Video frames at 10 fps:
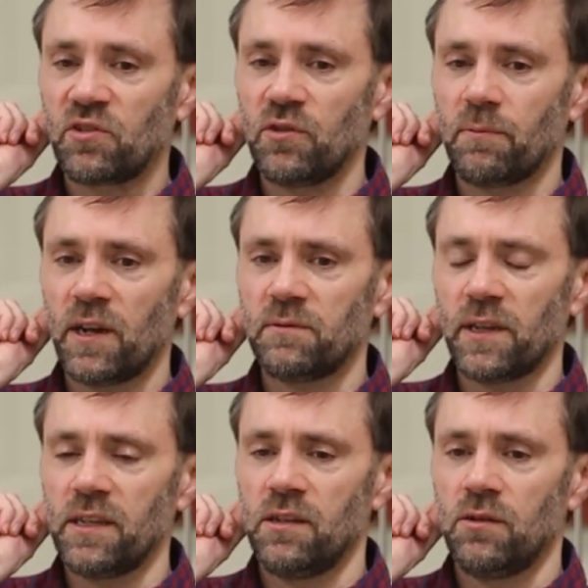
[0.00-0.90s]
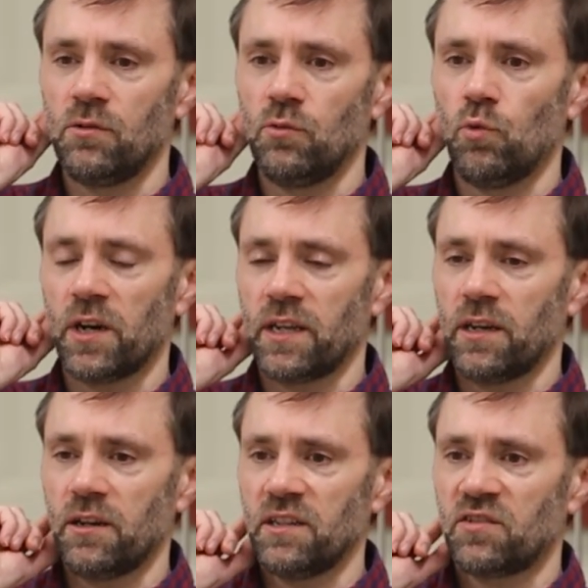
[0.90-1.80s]
student probably was like, you want to
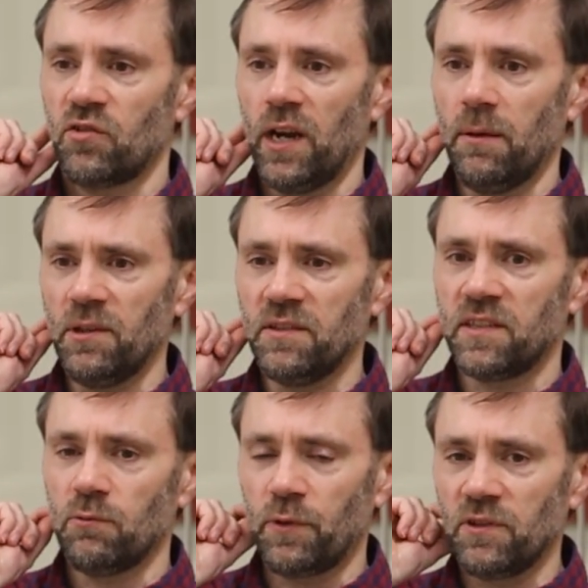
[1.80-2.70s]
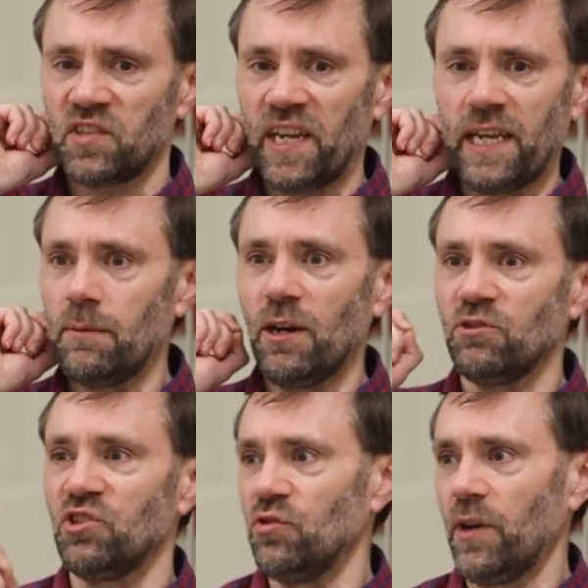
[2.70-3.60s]
get on Instagram and see what they're saying
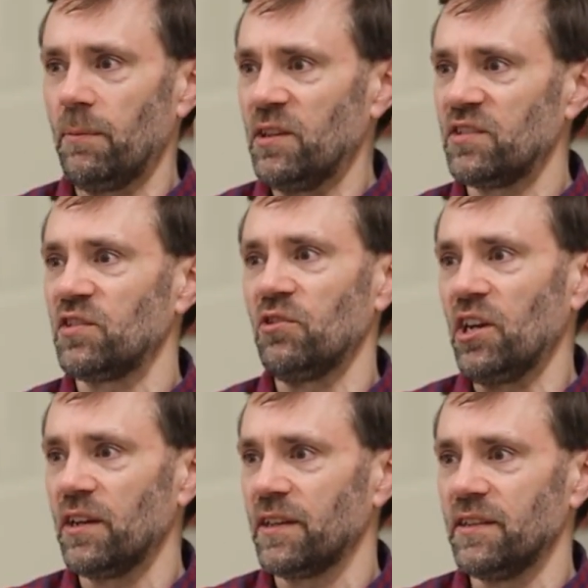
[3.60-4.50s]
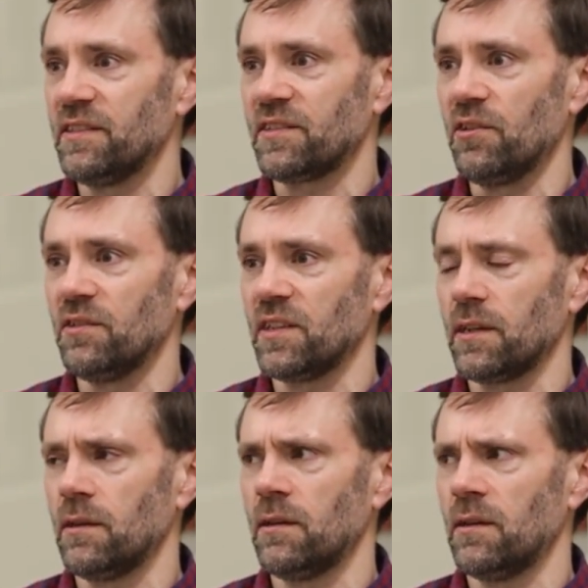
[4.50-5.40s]
about you at Minnesota. And so I was
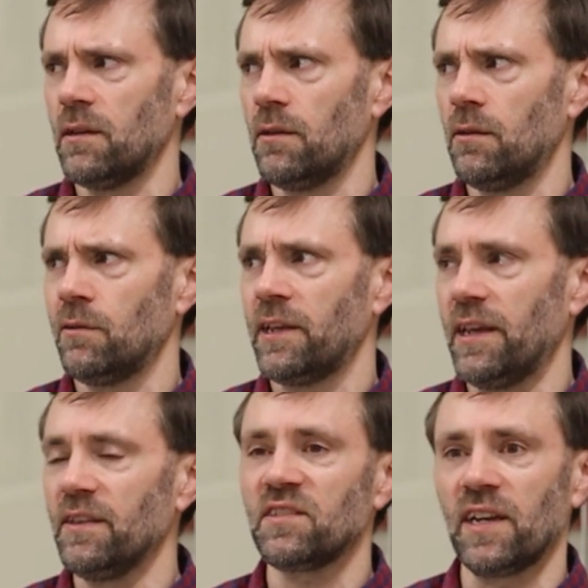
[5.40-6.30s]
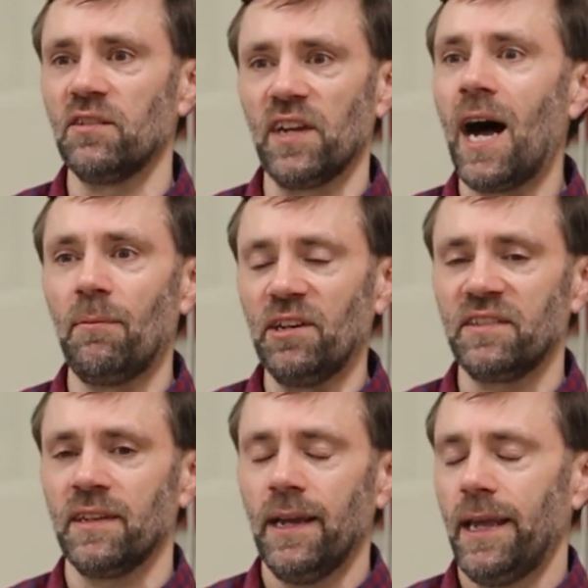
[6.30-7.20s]
like, okay, this sounds
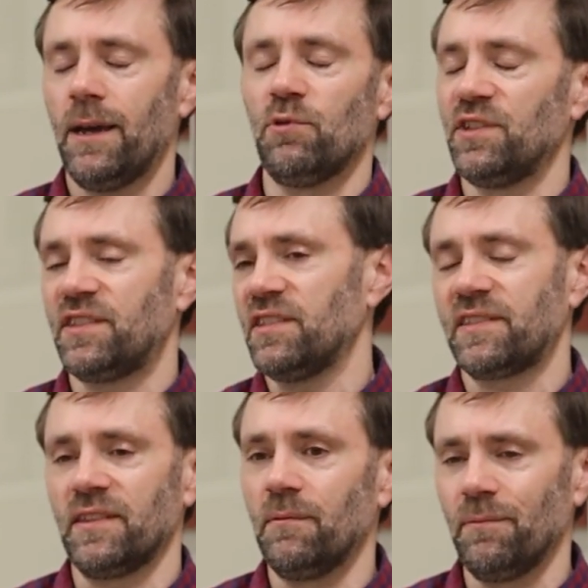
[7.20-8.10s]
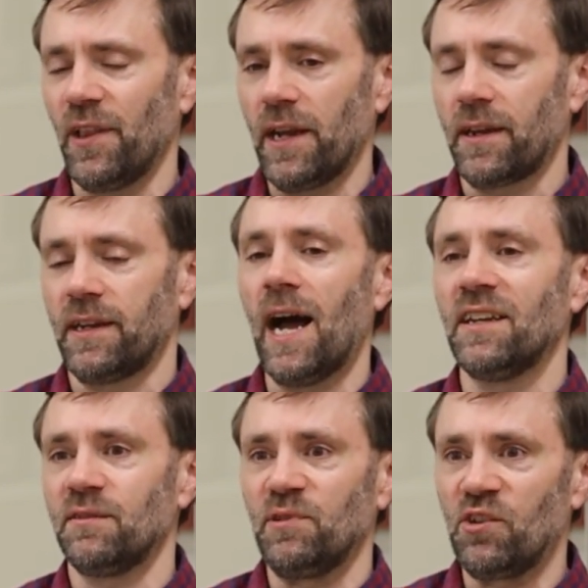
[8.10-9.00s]
ominous. It was just some like
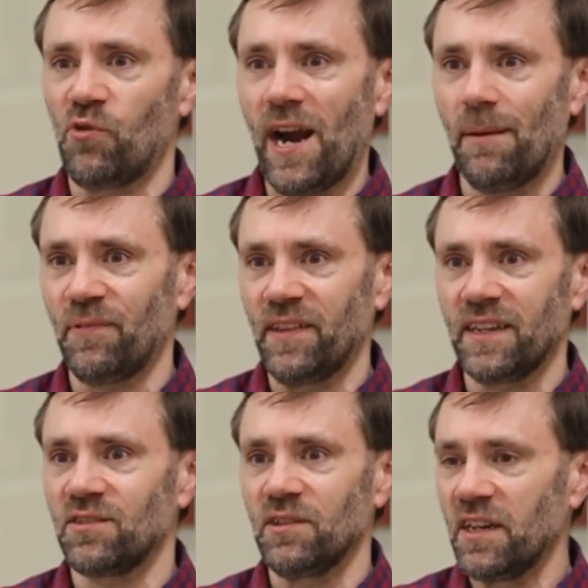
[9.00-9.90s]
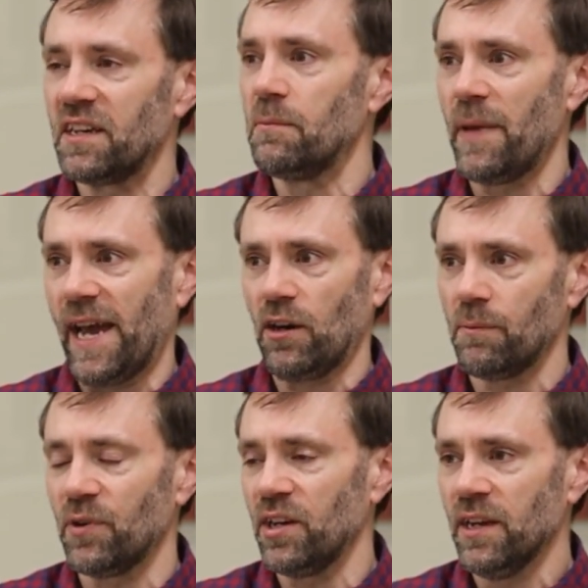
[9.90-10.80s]
gossipy crap, and like, so it didn't
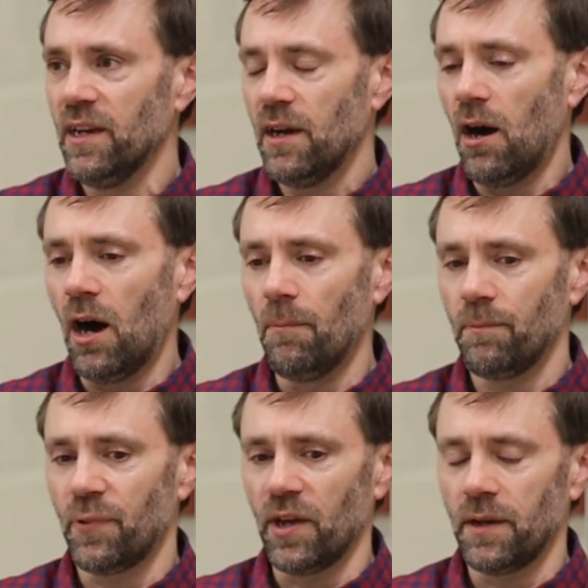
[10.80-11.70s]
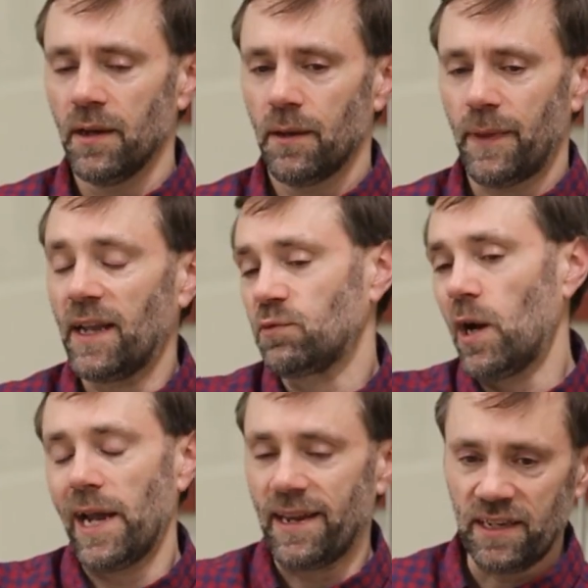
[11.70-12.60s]
matter. But but that's
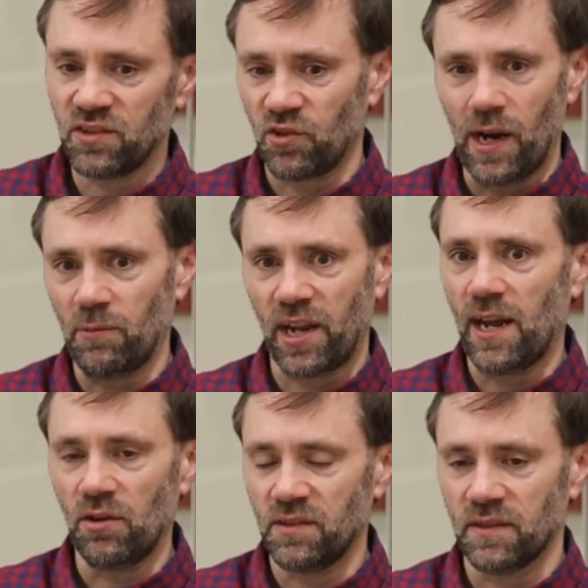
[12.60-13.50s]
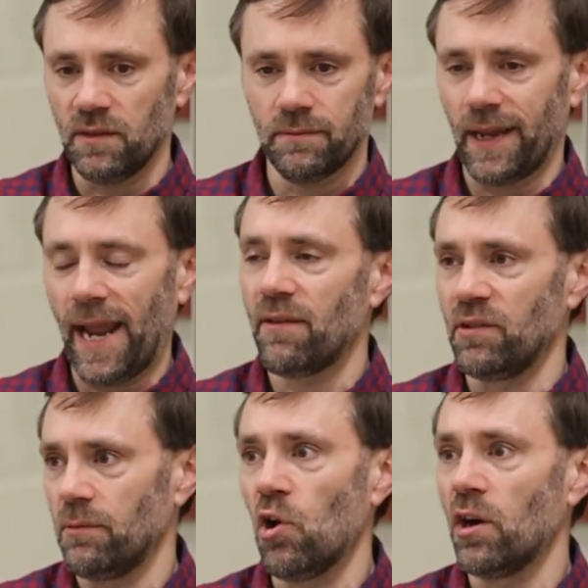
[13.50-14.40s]
why I had an Instagram account, and I
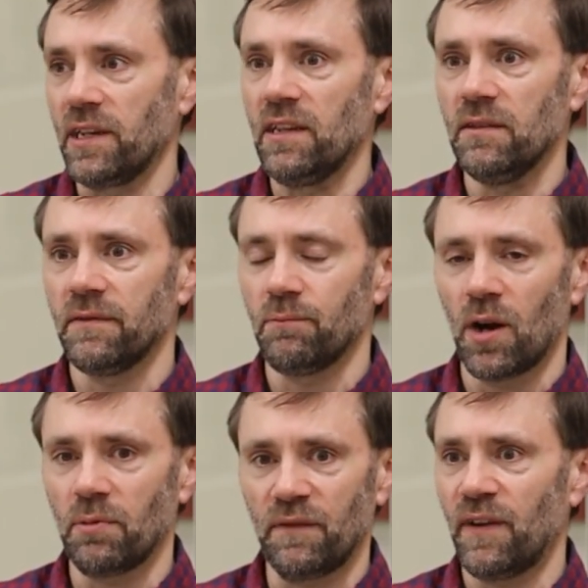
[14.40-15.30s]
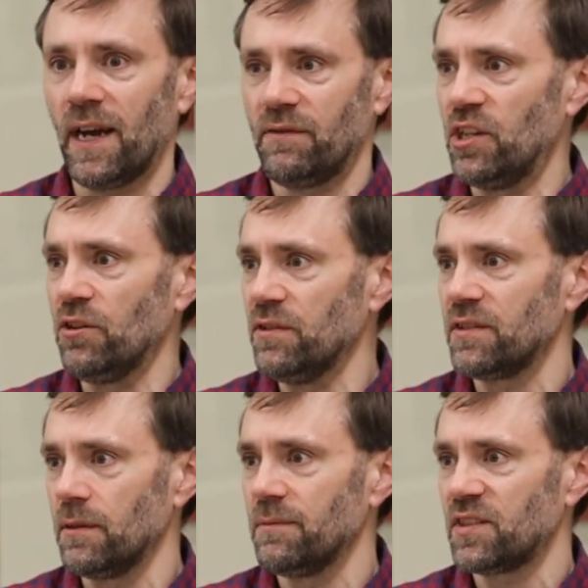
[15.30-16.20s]
haven't logged in probably 5
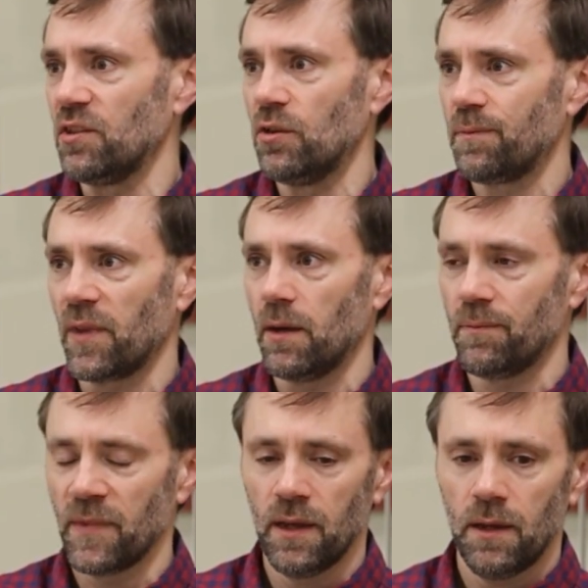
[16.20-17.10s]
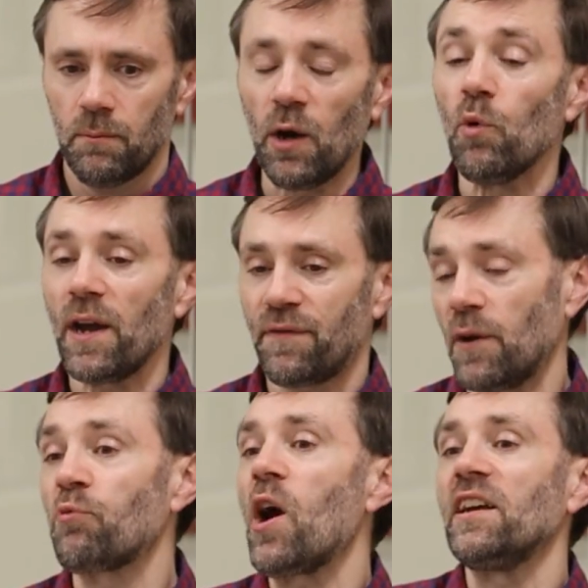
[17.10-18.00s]
years. My wife
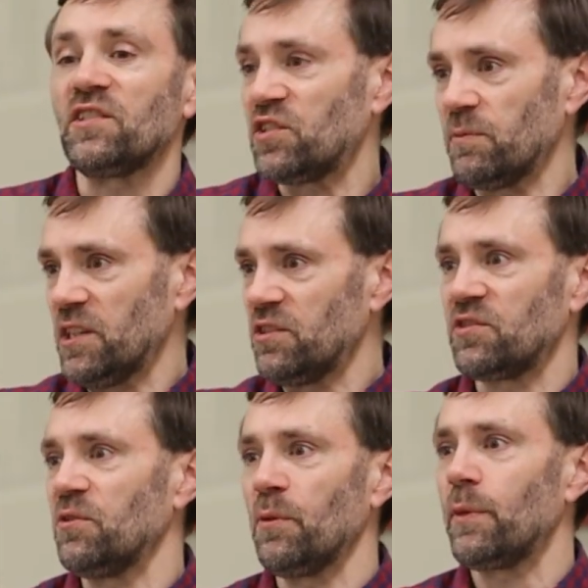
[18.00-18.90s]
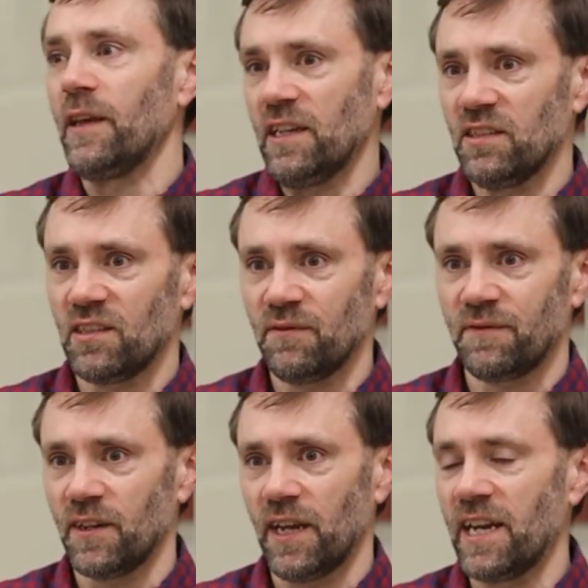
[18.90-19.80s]
apprises me to certain things
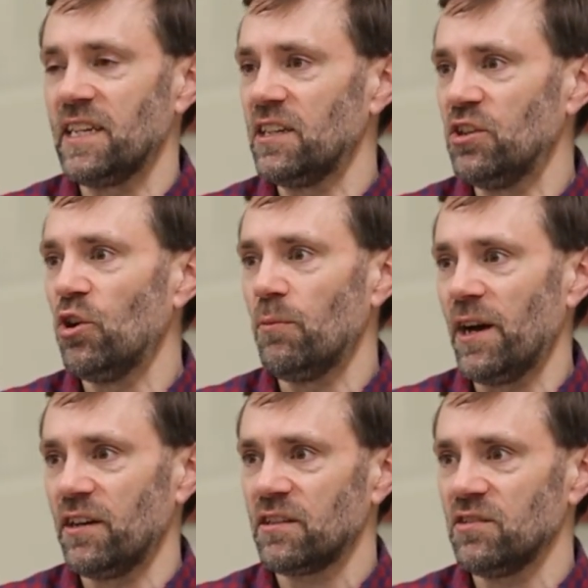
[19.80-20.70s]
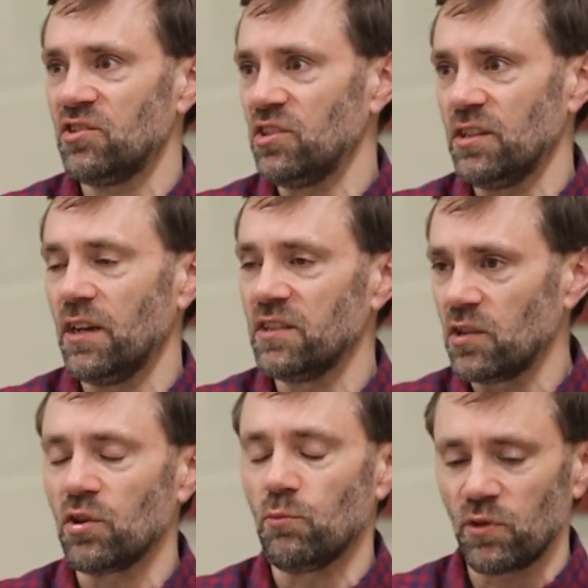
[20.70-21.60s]
if I need to know about it, because she does
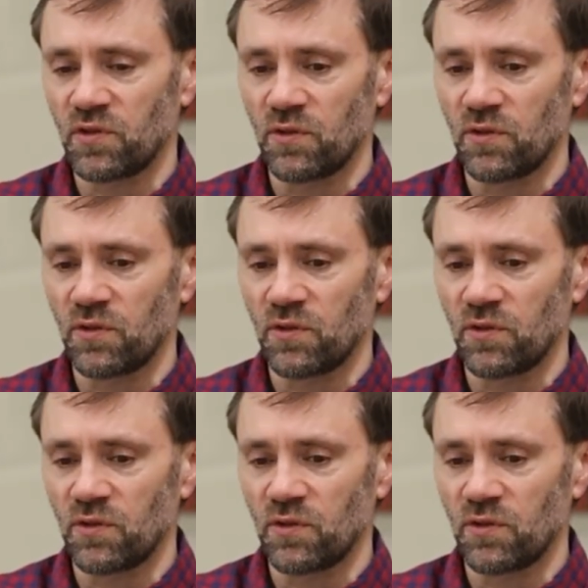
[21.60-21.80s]
a little more